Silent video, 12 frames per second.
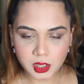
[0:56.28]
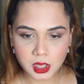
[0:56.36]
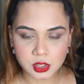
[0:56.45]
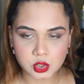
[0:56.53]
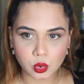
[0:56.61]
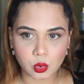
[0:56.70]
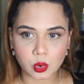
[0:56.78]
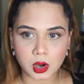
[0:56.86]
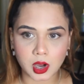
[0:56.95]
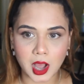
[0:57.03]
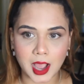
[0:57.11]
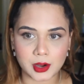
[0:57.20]

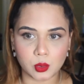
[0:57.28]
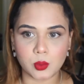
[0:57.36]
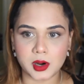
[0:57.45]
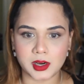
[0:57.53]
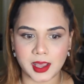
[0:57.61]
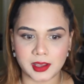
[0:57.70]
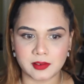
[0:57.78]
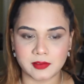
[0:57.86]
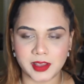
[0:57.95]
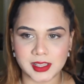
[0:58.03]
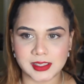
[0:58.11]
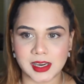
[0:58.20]
So I don't want to like
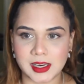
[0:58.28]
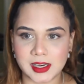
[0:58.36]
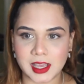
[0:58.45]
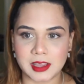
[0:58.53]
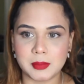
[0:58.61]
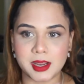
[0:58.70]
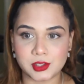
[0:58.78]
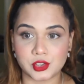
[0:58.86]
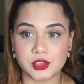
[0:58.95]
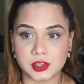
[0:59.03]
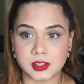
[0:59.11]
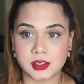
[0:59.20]
waste any time.
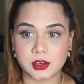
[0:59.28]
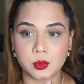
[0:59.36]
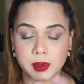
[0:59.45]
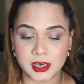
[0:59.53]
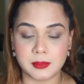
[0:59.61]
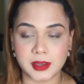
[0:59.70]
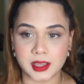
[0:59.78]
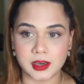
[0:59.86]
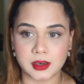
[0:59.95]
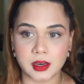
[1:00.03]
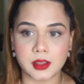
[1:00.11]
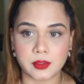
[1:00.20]
Let's just quickly
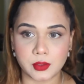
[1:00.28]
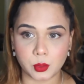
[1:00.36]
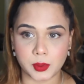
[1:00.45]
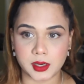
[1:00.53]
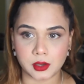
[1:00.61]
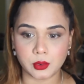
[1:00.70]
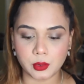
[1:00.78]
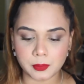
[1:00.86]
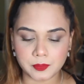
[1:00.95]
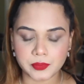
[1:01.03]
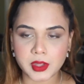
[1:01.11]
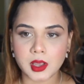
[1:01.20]
begin the video.
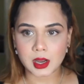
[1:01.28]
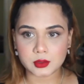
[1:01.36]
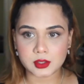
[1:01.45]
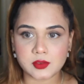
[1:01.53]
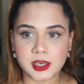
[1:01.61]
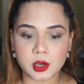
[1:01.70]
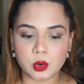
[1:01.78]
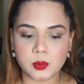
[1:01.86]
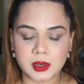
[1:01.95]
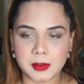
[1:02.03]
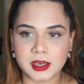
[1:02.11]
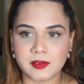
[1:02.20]
Now, video
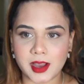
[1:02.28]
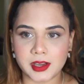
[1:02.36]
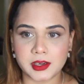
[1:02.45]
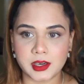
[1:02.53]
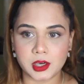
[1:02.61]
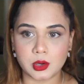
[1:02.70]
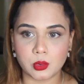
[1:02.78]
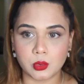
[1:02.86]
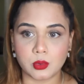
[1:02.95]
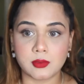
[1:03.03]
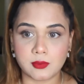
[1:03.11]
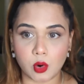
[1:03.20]
will be divided
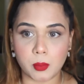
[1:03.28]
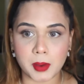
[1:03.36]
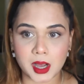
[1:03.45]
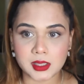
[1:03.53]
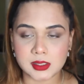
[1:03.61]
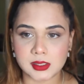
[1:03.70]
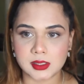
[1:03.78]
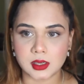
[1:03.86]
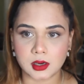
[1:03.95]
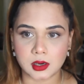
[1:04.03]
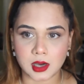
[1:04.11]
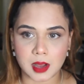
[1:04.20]
into 4
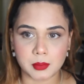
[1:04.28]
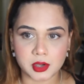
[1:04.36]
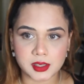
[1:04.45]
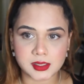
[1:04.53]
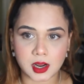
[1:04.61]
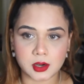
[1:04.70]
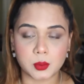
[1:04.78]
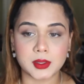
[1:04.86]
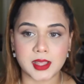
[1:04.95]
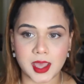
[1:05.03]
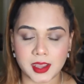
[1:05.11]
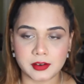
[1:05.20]
parts. I'm going to start
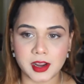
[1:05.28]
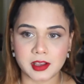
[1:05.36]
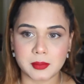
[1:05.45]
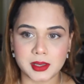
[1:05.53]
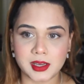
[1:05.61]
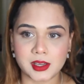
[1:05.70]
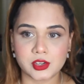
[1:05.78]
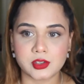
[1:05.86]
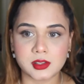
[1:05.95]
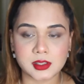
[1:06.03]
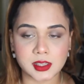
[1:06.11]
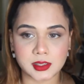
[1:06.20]
with hair
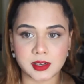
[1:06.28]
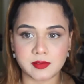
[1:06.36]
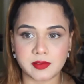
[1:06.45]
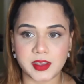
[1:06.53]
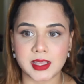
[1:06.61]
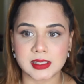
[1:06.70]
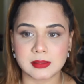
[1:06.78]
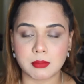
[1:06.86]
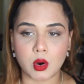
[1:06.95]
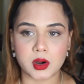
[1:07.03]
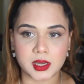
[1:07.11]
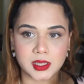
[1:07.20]
recommendations, and then face,
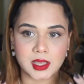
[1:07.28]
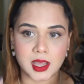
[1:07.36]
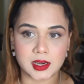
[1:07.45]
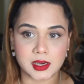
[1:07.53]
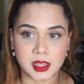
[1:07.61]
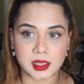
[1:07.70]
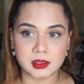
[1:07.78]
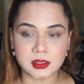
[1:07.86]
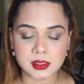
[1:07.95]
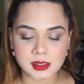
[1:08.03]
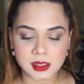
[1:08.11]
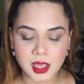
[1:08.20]
body and
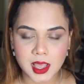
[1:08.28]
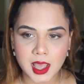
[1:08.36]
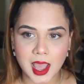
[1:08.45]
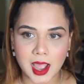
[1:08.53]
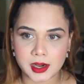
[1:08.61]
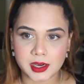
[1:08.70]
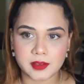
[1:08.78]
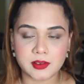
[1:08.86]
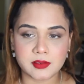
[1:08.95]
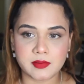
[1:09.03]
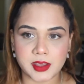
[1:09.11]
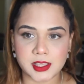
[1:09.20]
nails, and
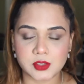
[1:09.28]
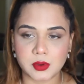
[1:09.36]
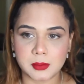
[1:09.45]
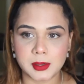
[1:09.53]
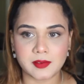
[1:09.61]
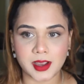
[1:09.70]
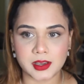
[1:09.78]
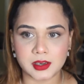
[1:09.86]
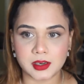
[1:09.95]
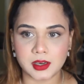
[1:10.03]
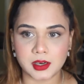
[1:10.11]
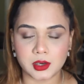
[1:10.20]
even face will be
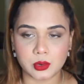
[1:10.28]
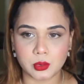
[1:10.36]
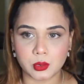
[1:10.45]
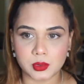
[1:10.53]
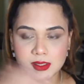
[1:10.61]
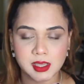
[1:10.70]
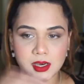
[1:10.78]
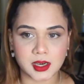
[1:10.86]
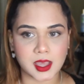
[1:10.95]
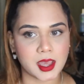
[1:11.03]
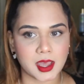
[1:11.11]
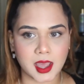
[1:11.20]
divided into
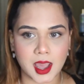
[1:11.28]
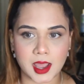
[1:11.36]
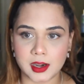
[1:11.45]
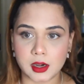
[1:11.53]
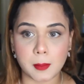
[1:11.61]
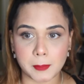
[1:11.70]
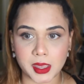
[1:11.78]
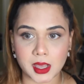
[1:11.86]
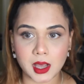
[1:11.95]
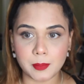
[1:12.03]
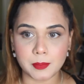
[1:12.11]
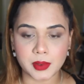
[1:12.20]
skincare and
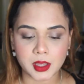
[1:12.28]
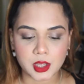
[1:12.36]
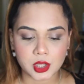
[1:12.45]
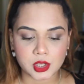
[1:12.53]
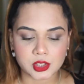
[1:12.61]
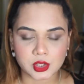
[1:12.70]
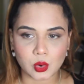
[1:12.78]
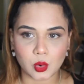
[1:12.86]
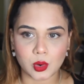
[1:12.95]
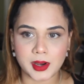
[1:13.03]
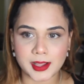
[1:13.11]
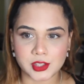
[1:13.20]
makeup. So
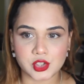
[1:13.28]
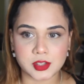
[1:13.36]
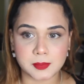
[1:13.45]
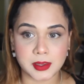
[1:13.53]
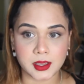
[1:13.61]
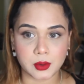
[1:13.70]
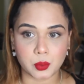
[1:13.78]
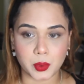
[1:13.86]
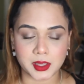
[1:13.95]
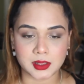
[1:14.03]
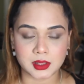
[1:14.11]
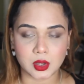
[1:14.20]
let's just begin
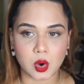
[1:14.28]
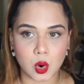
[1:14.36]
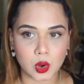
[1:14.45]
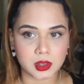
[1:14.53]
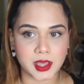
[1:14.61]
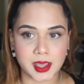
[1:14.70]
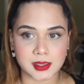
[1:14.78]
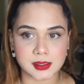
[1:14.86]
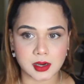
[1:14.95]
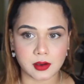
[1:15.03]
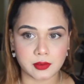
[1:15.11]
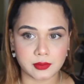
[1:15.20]
with all the hair
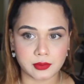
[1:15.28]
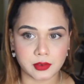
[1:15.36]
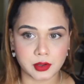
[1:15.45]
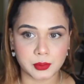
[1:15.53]
stuff.